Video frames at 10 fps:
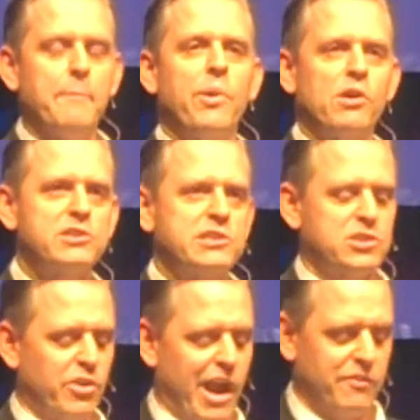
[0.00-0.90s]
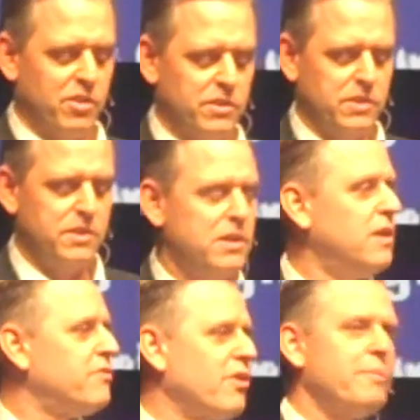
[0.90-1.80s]
and purchase travel
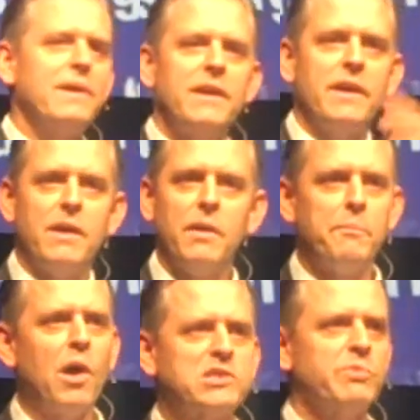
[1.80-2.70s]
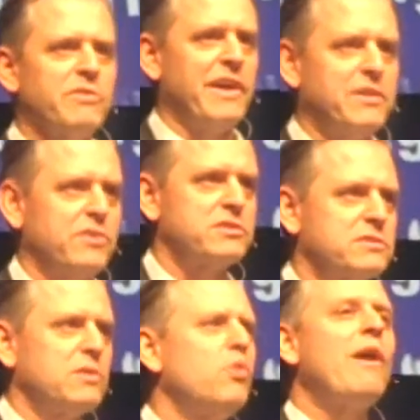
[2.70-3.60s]
from multiple vendors,
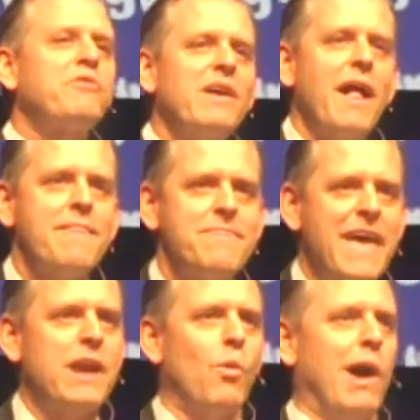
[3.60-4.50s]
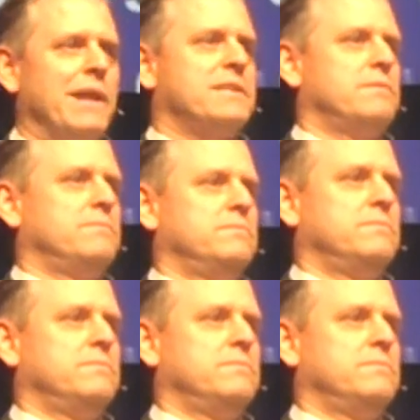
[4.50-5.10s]
whoever they want,